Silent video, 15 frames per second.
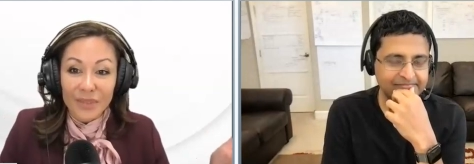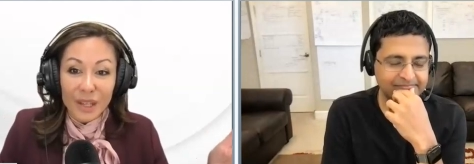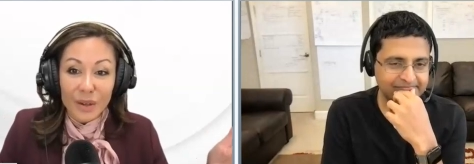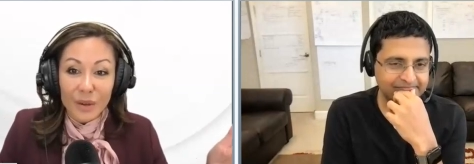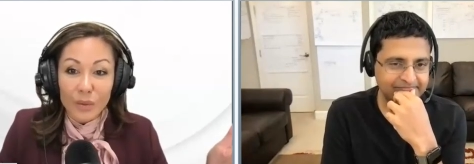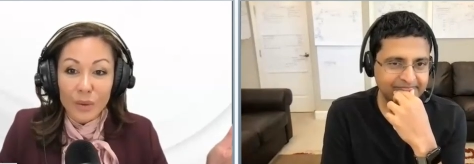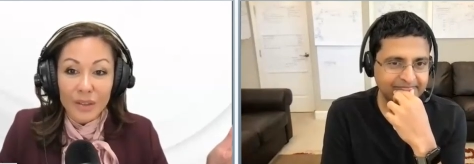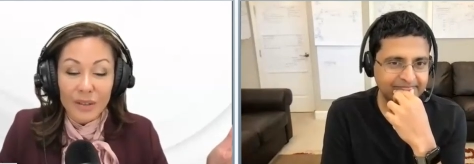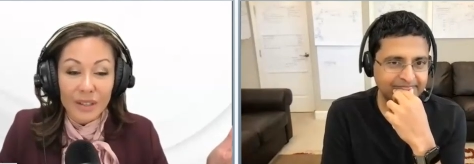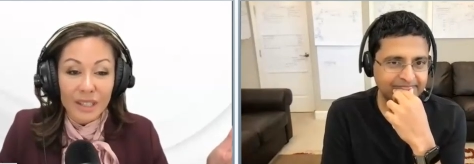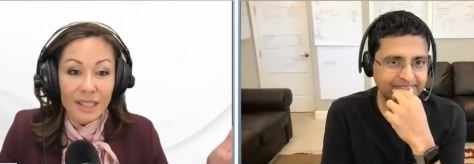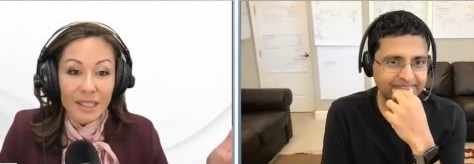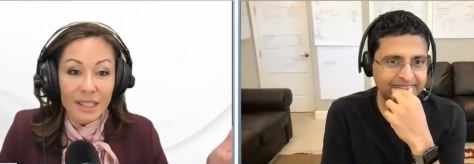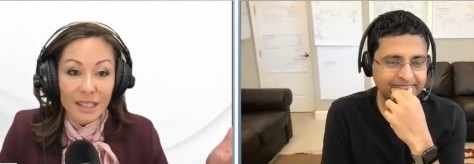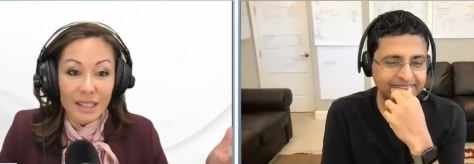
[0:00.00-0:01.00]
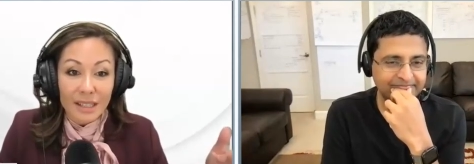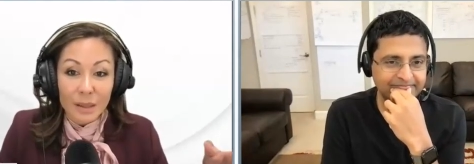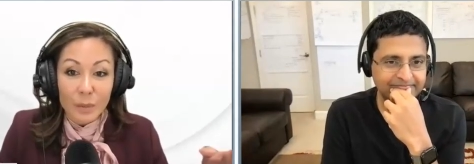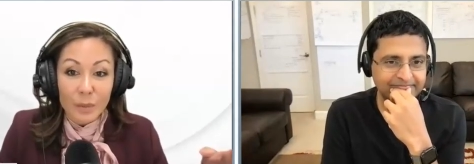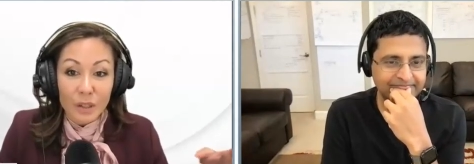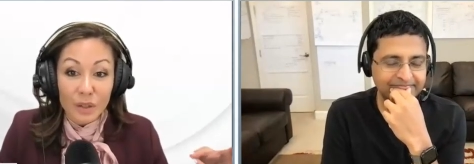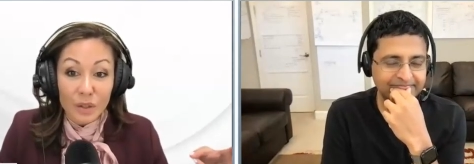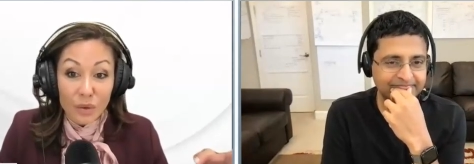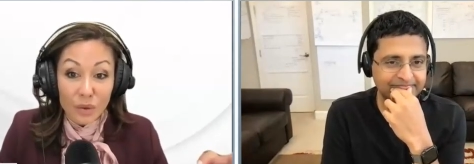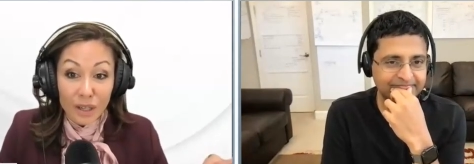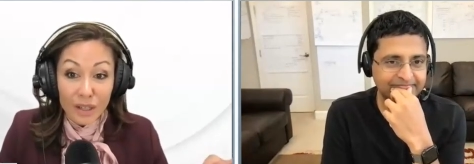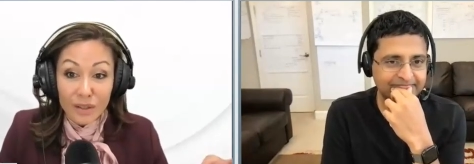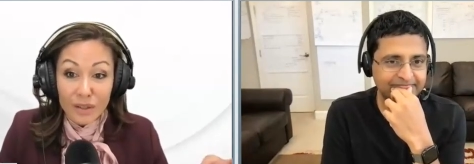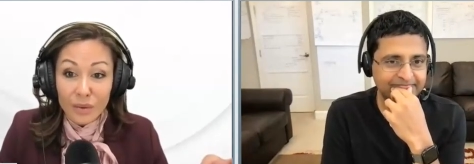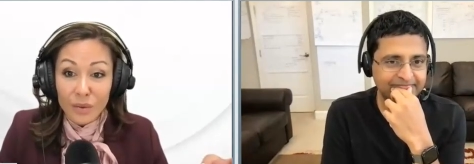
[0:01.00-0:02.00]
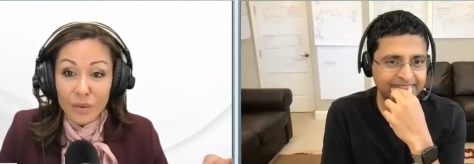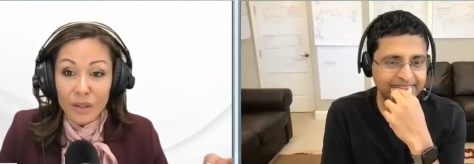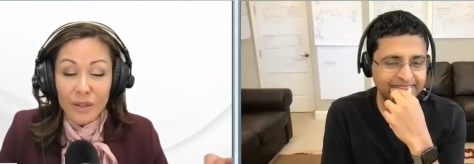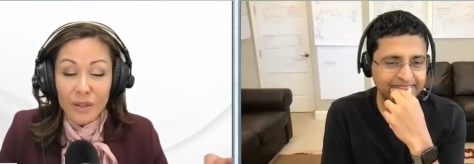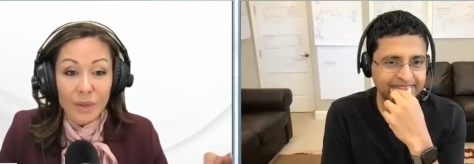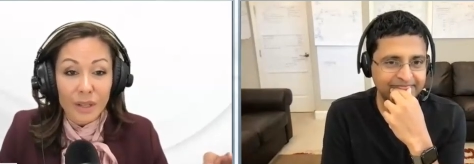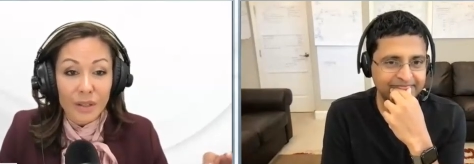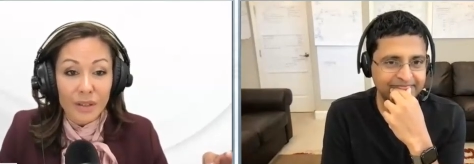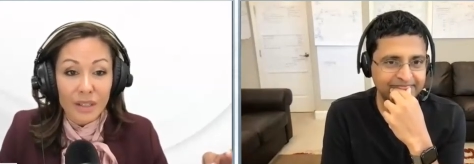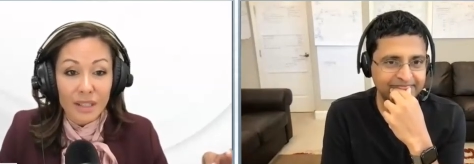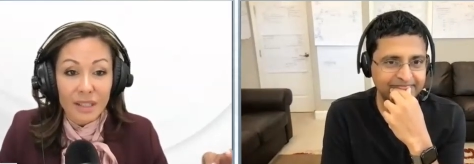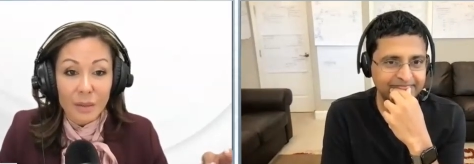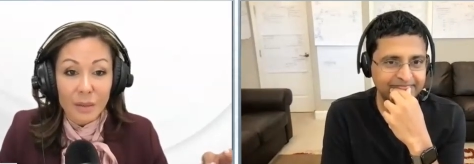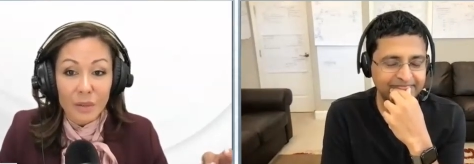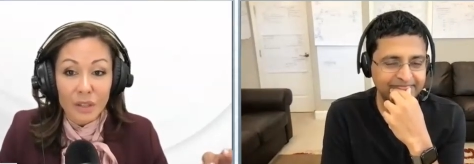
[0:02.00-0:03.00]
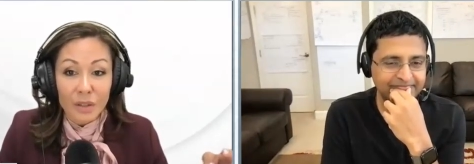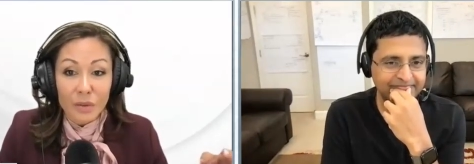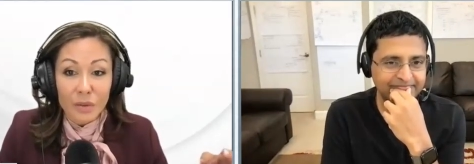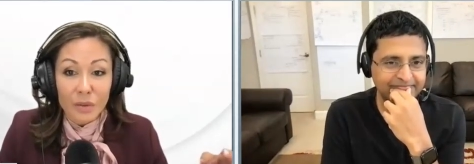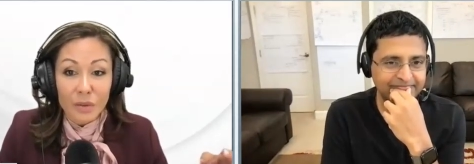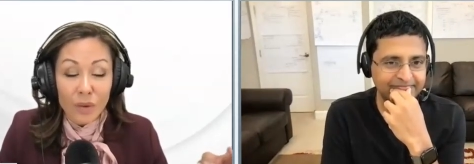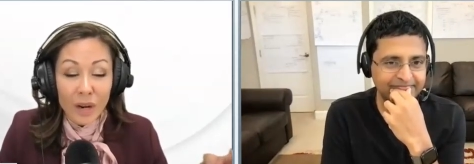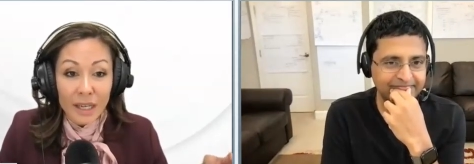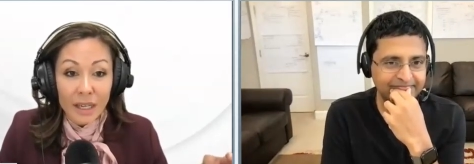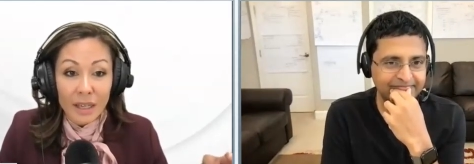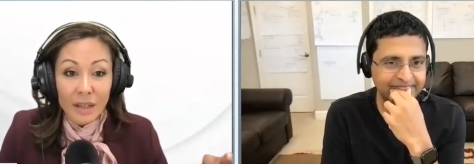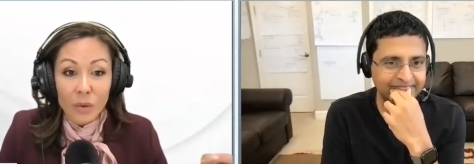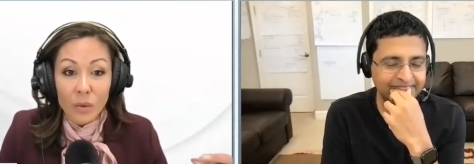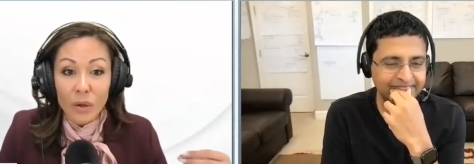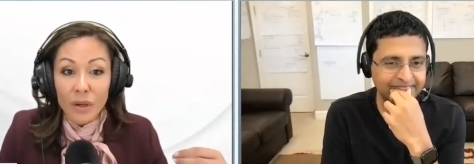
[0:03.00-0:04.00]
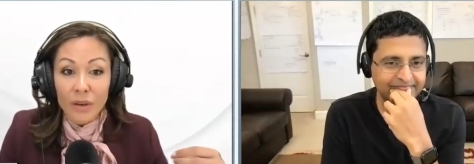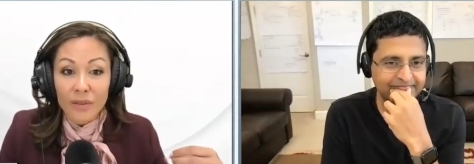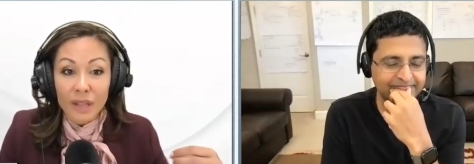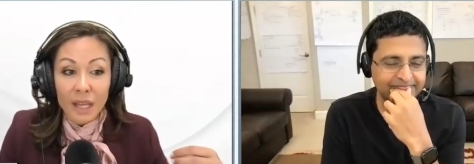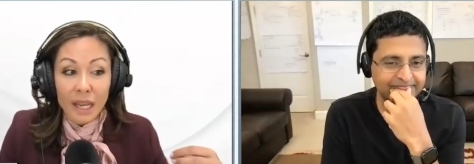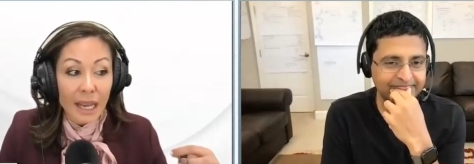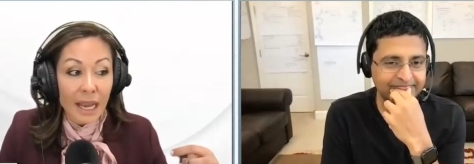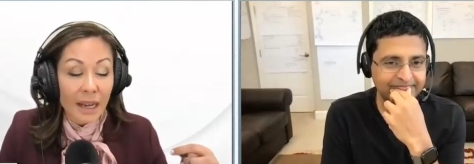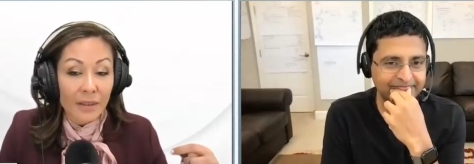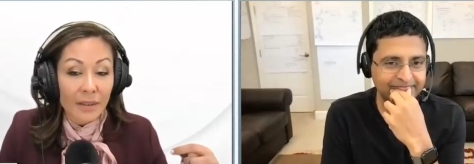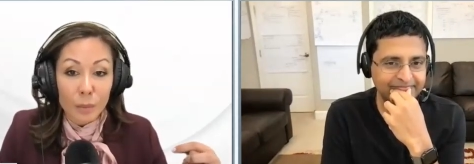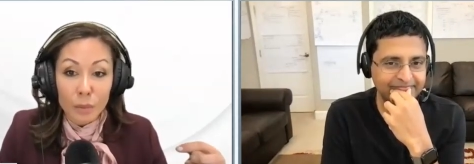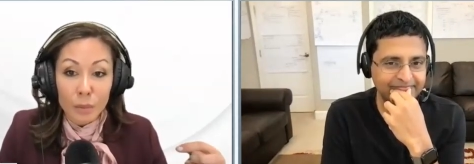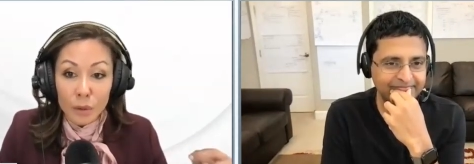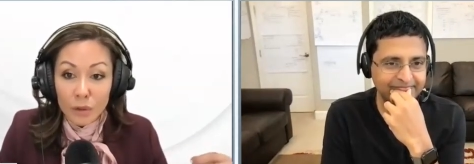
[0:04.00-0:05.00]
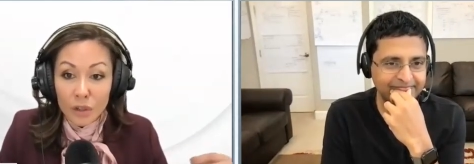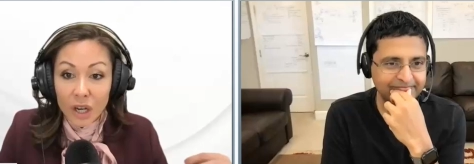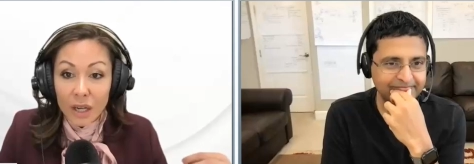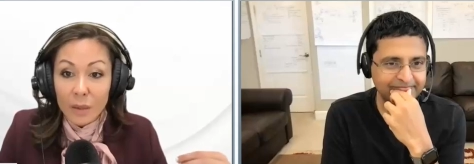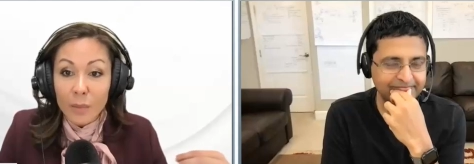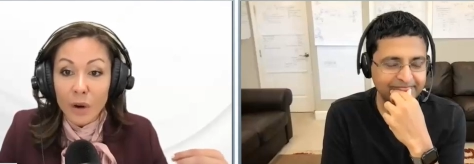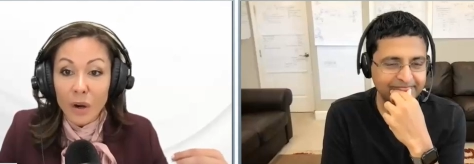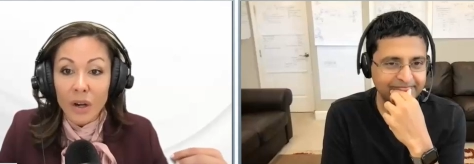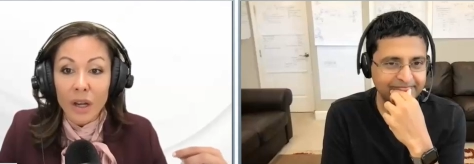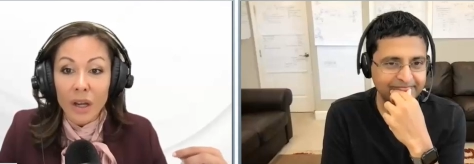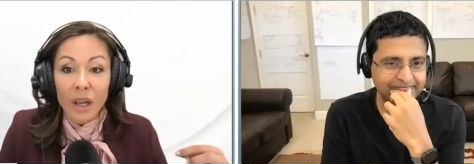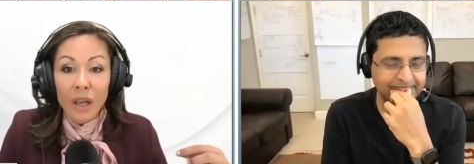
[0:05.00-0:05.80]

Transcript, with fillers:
Speaker 1: you know whether it's it's someone's credit score it's whether it's someone's rating or if they have a blue check mark